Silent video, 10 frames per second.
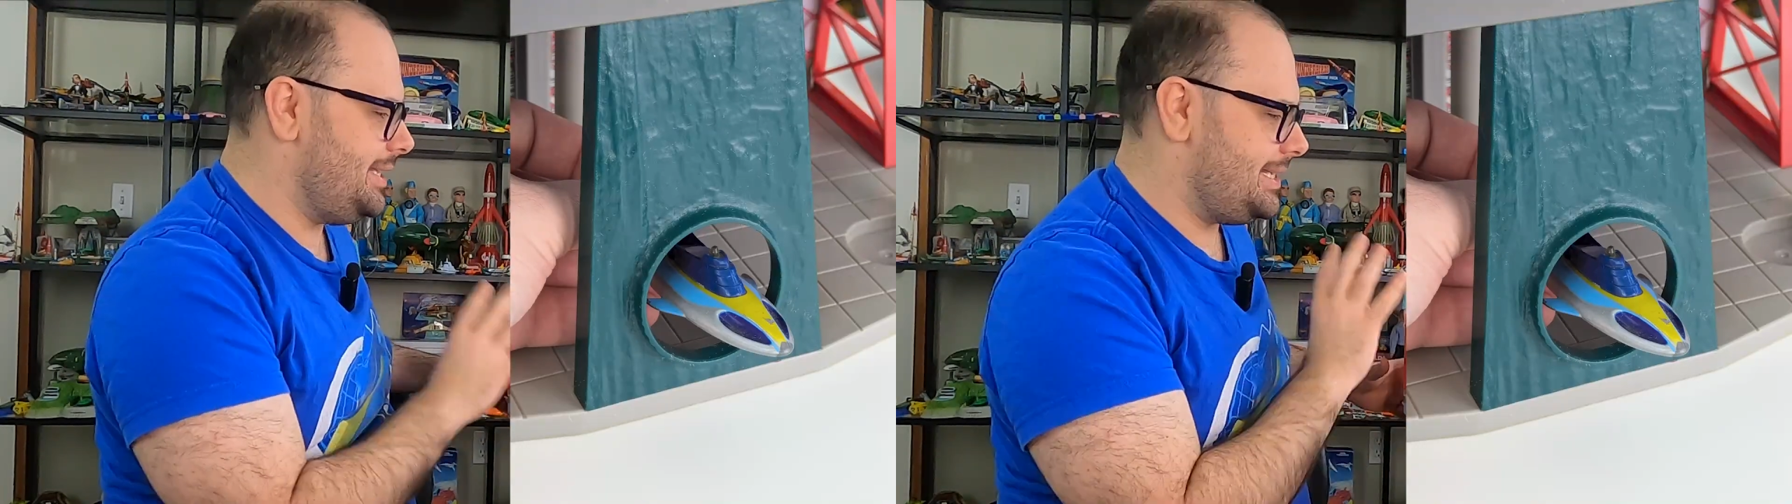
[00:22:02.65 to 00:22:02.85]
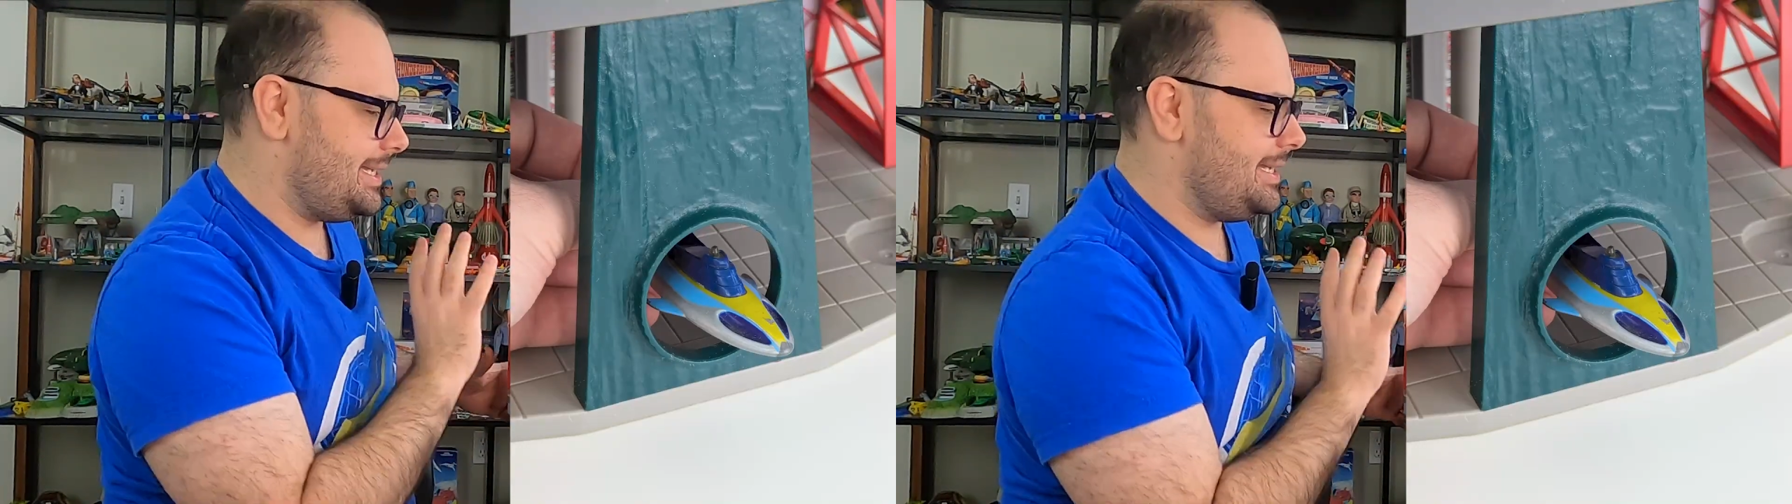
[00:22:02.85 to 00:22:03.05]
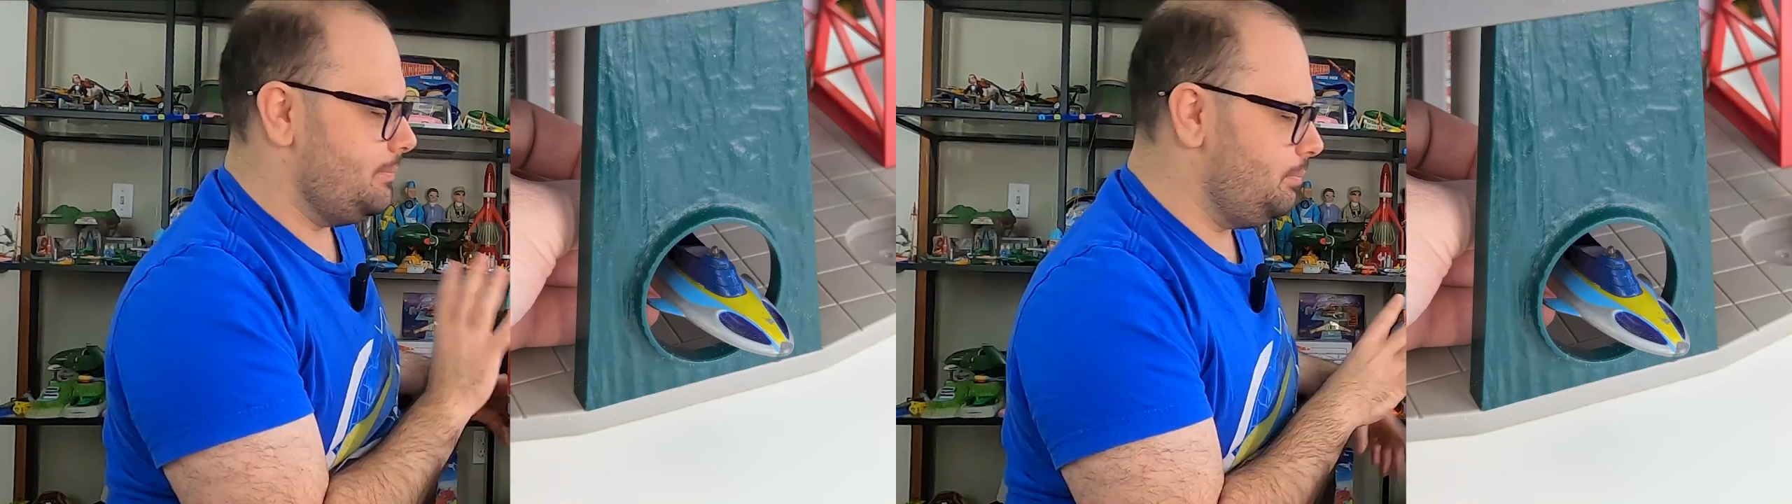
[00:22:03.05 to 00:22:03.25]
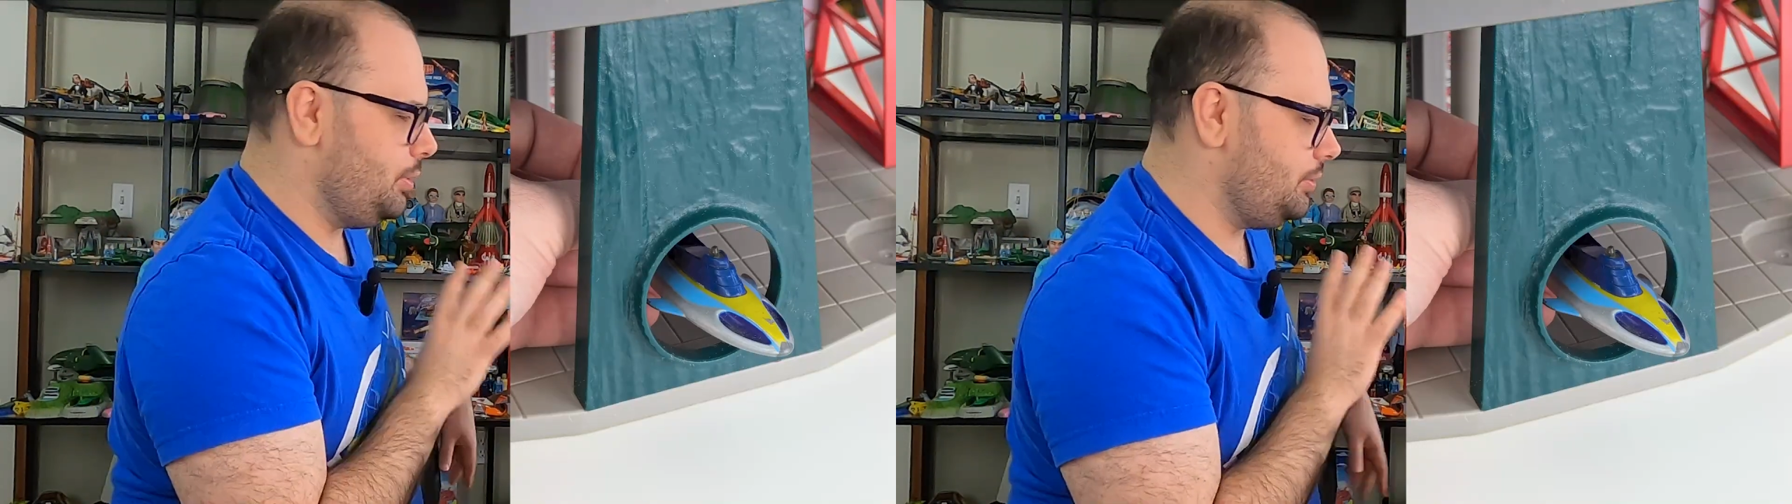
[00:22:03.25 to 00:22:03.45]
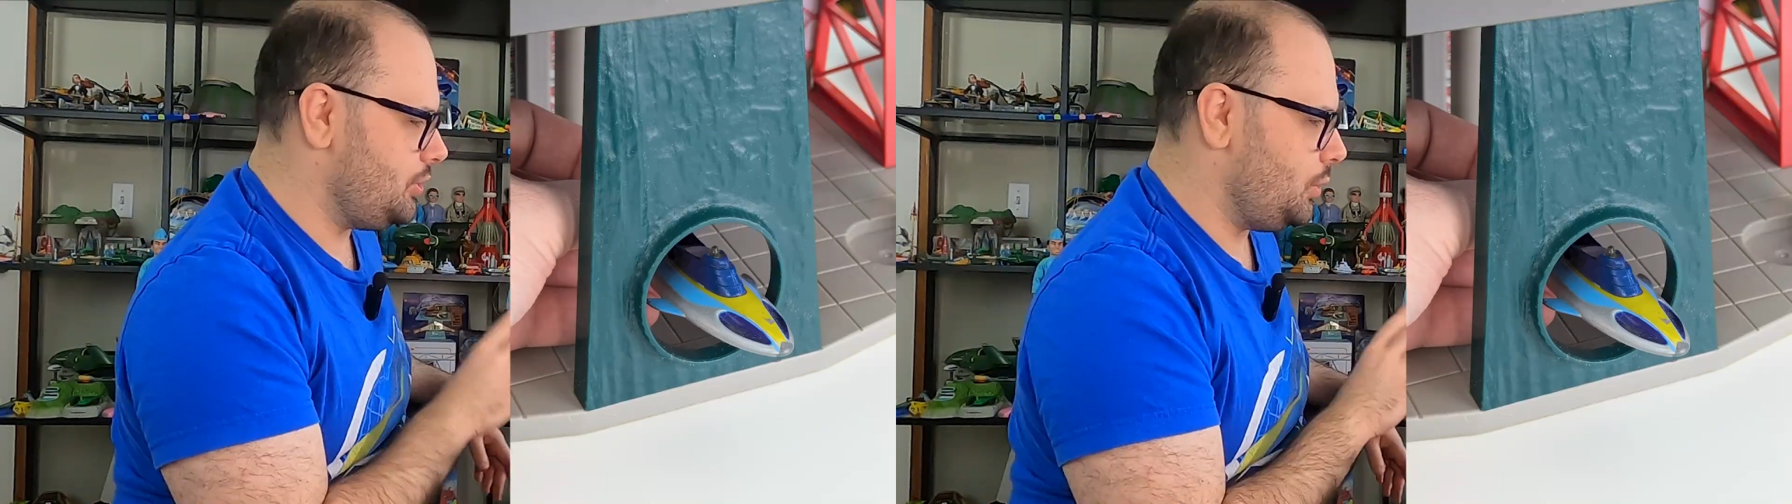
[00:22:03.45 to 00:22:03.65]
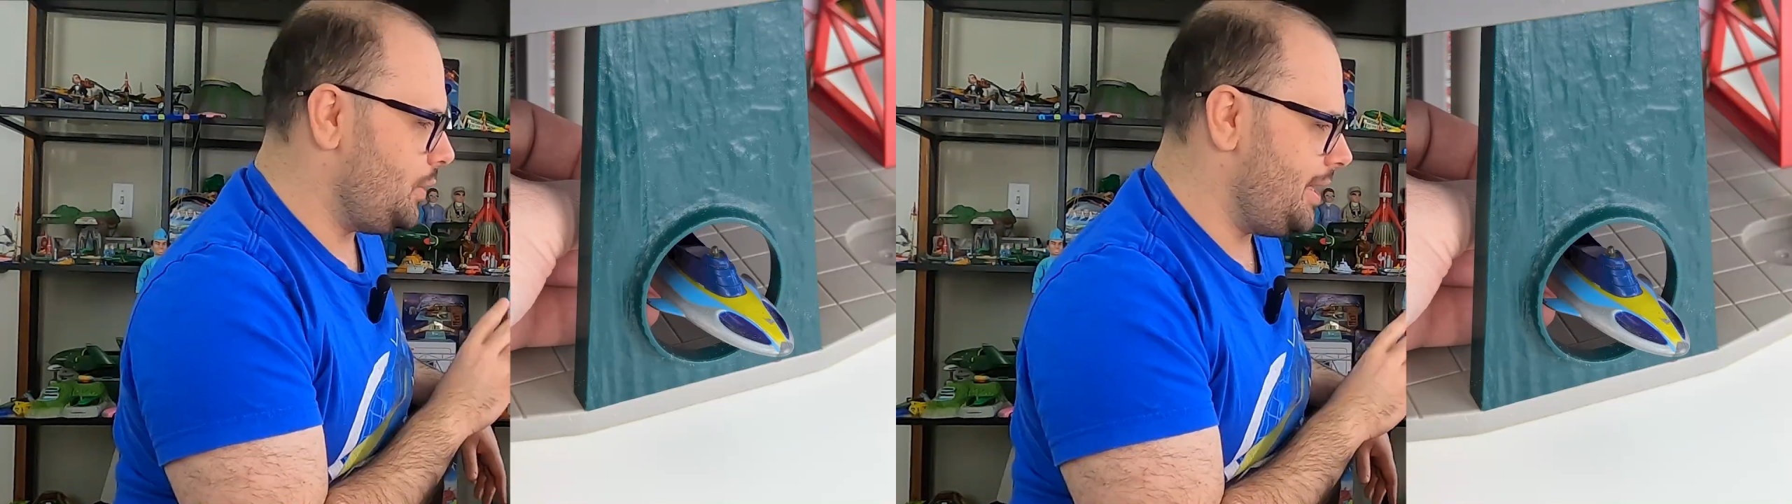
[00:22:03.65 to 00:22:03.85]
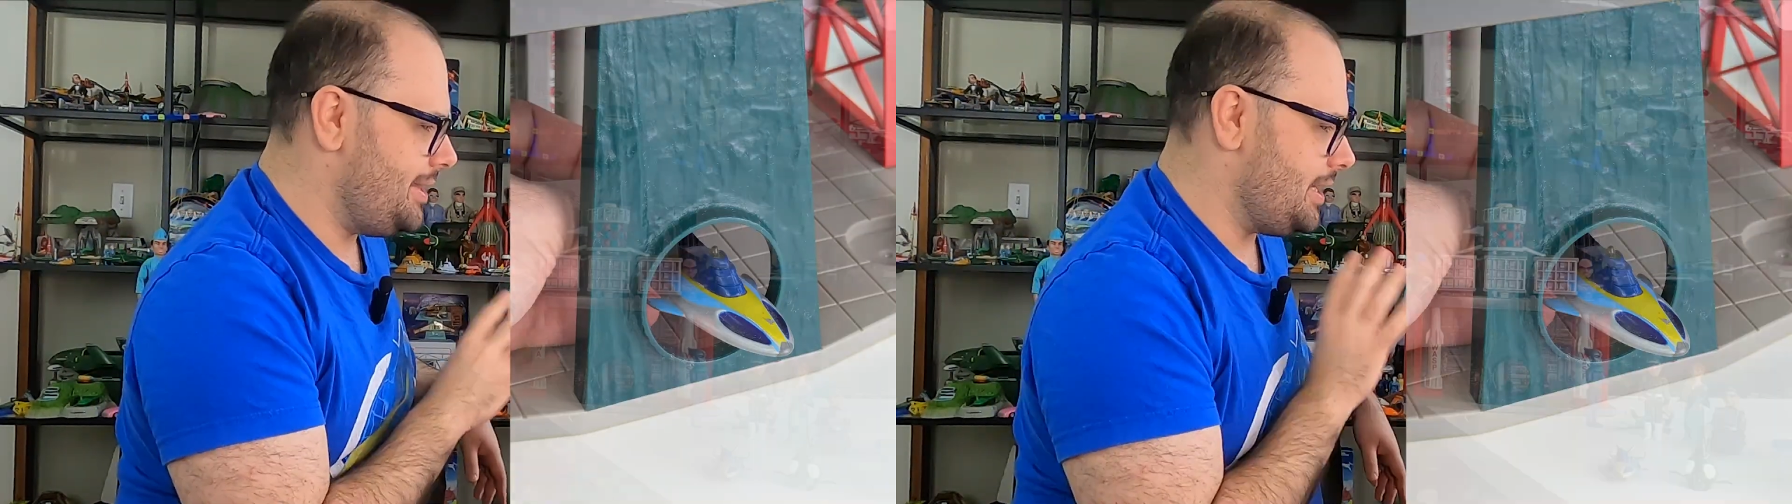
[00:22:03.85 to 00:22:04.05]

simple toy.